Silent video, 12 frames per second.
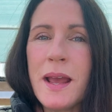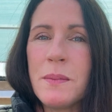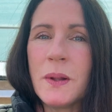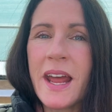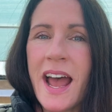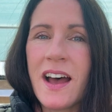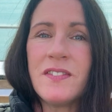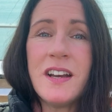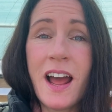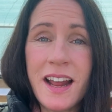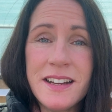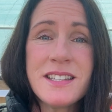able to have
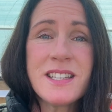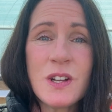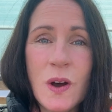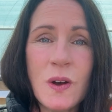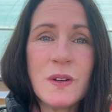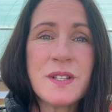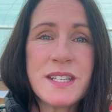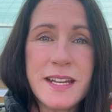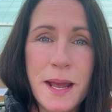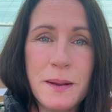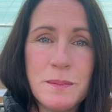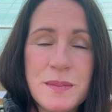nice tall
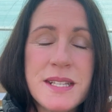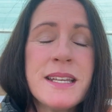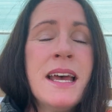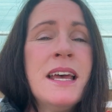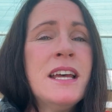stems.